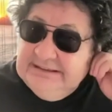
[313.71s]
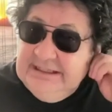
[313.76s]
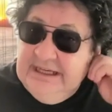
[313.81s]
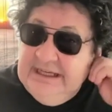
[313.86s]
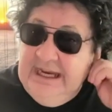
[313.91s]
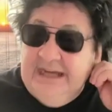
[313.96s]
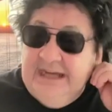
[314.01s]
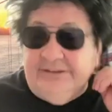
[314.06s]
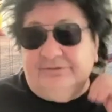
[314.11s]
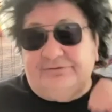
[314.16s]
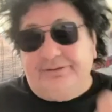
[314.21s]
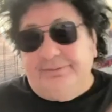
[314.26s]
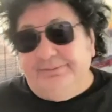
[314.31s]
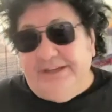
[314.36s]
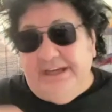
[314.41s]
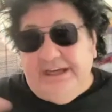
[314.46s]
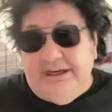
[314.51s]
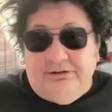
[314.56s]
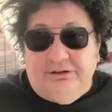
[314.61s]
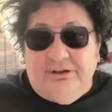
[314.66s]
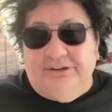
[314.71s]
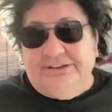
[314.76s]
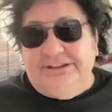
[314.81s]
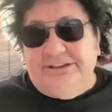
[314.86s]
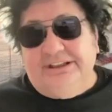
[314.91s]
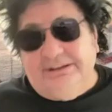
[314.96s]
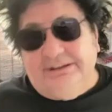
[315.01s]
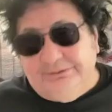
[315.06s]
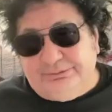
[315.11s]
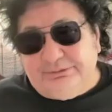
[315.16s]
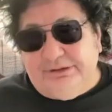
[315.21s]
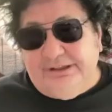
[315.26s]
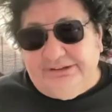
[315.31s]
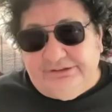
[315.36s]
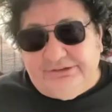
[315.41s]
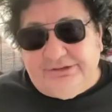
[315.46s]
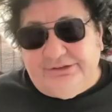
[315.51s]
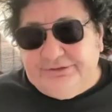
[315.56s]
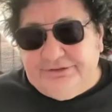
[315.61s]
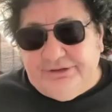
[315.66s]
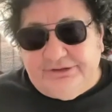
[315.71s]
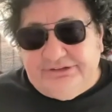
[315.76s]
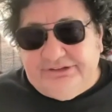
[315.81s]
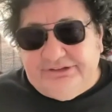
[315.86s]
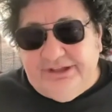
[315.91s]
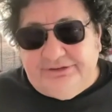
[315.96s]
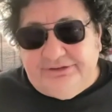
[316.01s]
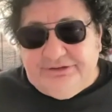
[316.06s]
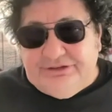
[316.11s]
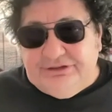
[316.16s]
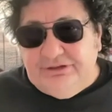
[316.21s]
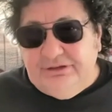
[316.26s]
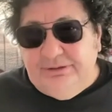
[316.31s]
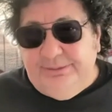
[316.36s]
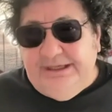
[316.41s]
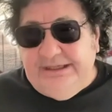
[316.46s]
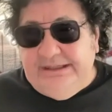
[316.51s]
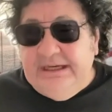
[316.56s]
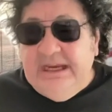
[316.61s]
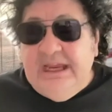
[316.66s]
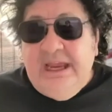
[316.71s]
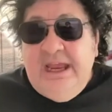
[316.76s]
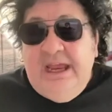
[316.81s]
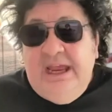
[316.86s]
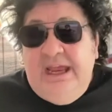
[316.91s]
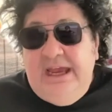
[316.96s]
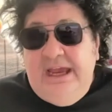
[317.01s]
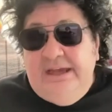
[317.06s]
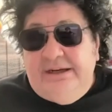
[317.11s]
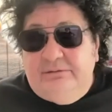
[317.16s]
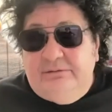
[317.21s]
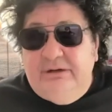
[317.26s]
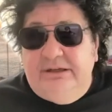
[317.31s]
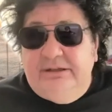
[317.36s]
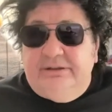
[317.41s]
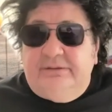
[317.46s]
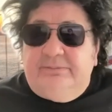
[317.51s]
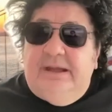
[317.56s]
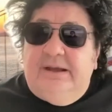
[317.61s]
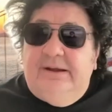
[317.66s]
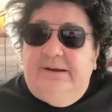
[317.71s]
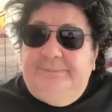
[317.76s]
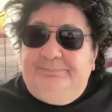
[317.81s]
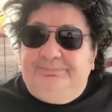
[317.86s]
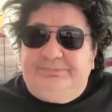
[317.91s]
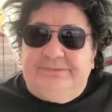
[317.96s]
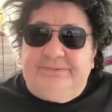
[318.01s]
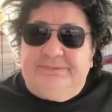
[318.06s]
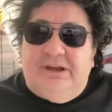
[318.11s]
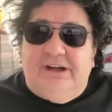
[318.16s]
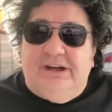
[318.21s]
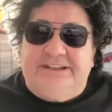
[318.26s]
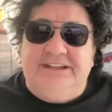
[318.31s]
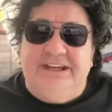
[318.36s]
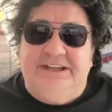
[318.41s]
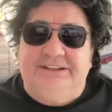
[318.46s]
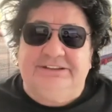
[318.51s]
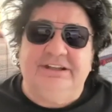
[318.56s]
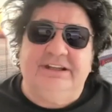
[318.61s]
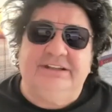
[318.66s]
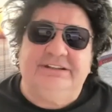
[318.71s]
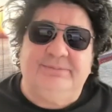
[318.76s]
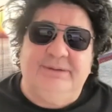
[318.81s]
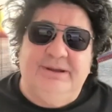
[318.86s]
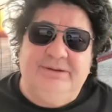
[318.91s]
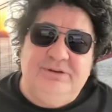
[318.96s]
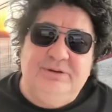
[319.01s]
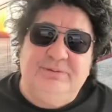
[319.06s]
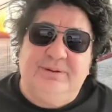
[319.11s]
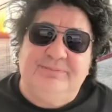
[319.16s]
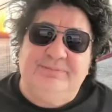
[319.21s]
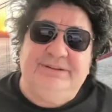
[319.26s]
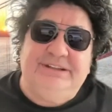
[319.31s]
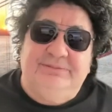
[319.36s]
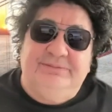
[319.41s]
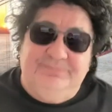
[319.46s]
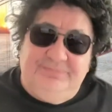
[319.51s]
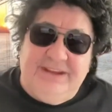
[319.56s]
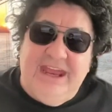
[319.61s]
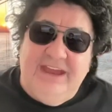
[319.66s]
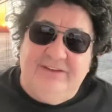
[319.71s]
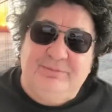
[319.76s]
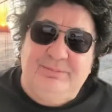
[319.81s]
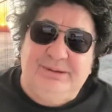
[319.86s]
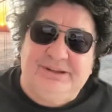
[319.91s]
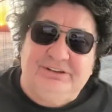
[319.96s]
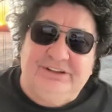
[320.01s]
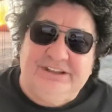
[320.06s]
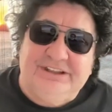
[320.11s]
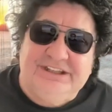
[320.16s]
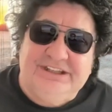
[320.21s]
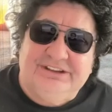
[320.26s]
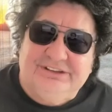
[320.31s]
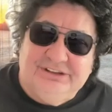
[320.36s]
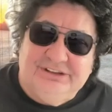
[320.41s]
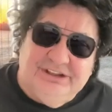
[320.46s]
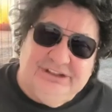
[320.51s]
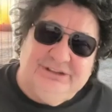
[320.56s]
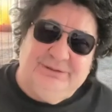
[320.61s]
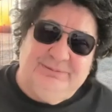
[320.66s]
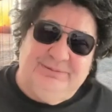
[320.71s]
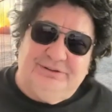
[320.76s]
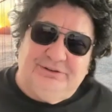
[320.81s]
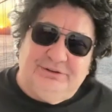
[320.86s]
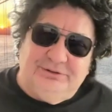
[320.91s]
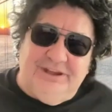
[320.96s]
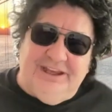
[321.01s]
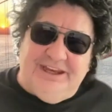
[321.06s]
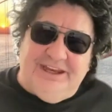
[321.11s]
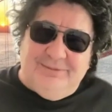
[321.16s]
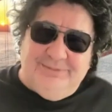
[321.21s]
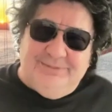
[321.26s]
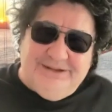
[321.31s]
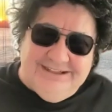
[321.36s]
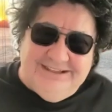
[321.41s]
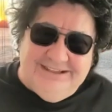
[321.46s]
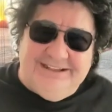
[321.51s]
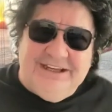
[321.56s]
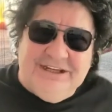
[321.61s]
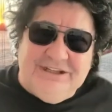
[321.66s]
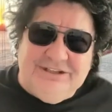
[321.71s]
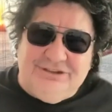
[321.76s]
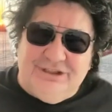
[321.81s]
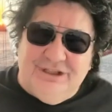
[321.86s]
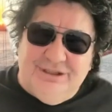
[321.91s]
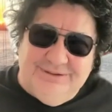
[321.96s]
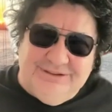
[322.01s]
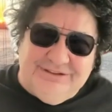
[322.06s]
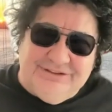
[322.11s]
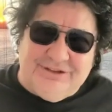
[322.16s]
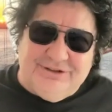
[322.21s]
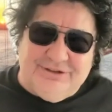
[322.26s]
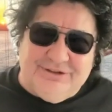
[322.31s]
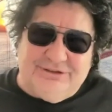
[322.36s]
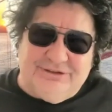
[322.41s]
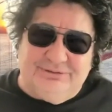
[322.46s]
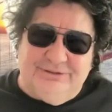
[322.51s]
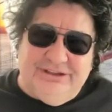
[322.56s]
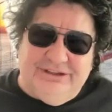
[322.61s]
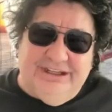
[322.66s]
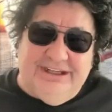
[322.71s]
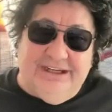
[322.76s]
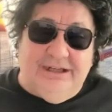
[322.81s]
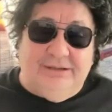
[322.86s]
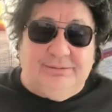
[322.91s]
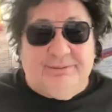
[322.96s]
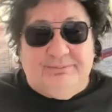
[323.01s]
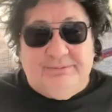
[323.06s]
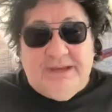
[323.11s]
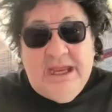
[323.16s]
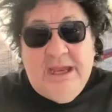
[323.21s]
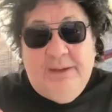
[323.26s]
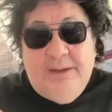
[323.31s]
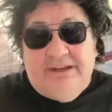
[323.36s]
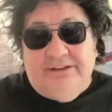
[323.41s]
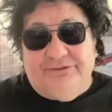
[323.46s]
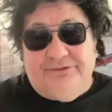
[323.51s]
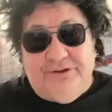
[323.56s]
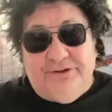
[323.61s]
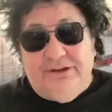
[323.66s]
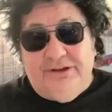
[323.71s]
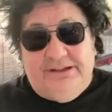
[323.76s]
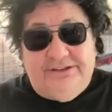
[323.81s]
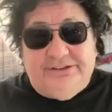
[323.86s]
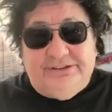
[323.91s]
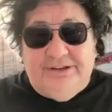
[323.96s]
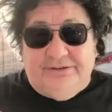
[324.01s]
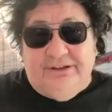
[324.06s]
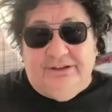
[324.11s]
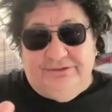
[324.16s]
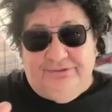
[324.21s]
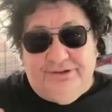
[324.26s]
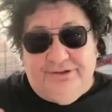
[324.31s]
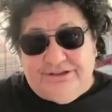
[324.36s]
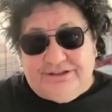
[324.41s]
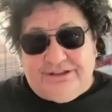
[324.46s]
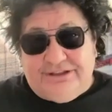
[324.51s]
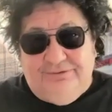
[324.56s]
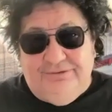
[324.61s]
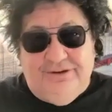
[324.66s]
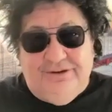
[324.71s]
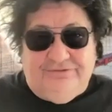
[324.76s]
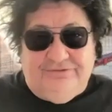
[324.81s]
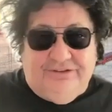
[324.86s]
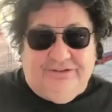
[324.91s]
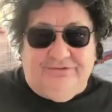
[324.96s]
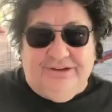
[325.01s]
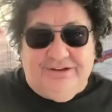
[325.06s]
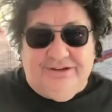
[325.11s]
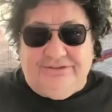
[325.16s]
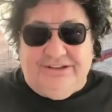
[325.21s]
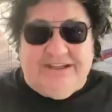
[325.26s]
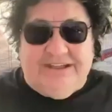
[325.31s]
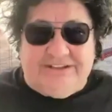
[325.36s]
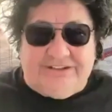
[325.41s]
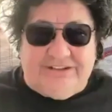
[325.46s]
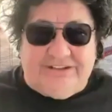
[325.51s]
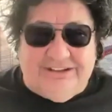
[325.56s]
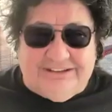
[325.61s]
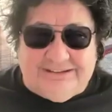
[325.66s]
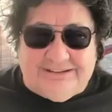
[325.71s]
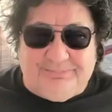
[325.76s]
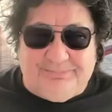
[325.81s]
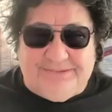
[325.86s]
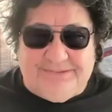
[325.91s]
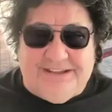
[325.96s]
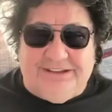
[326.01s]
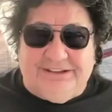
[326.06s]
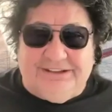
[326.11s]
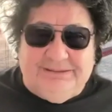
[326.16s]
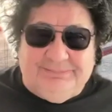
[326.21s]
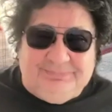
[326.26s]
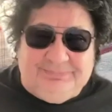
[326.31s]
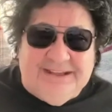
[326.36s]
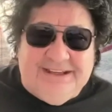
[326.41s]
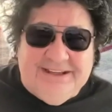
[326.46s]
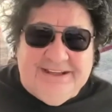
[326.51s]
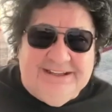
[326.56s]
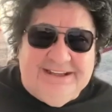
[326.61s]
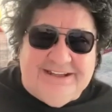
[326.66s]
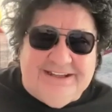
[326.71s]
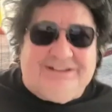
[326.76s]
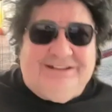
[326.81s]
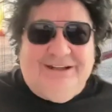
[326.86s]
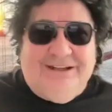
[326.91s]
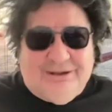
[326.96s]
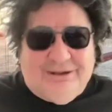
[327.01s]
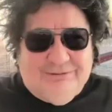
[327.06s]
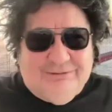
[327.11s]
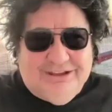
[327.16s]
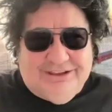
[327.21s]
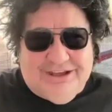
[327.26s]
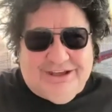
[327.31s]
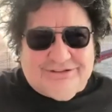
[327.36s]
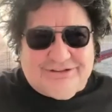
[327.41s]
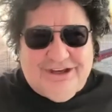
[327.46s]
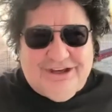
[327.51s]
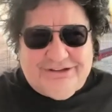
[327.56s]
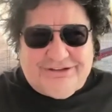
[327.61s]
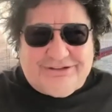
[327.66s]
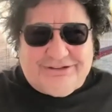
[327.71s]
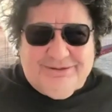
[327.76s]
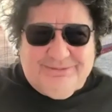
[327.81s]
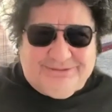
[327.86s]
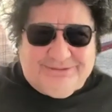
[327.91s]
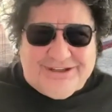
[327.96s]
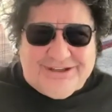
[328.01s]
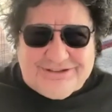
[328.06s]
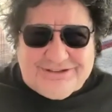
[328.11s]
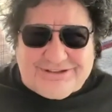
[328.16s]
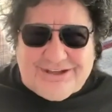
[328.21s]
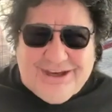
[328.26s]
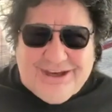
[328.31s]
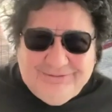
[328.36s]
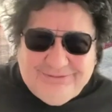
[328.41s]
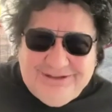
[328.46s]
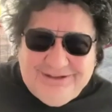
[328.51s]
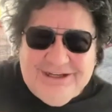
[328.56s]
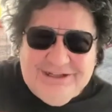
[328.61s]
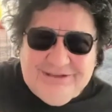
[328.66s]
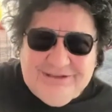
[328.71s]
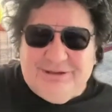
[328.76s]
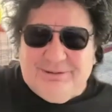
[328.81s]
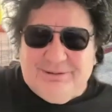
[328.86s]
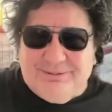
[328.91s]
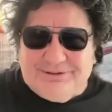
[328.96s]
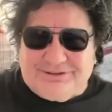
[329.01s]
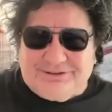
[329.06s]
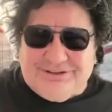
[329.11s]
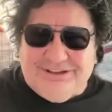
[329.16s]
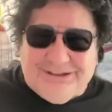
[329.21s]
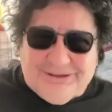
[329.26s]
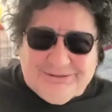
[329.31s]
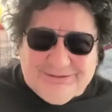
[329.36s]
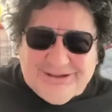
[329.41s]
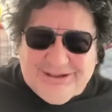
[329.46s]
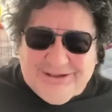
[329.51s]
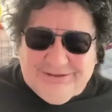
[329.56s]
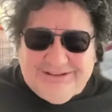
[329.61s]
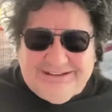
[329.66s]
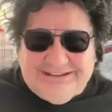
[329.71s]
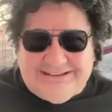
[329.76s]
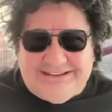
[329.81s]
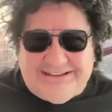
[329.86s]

Oh. And from there on, you know, I was writing songs like Southern Germany. And I wrote, I can't count them out. You probably have a better idea than I do, Paul, how many German songs are on that album. But it's virtually 50-50. It's like, you know, like one of those ice creams they used to have, Triple Treat or whatever.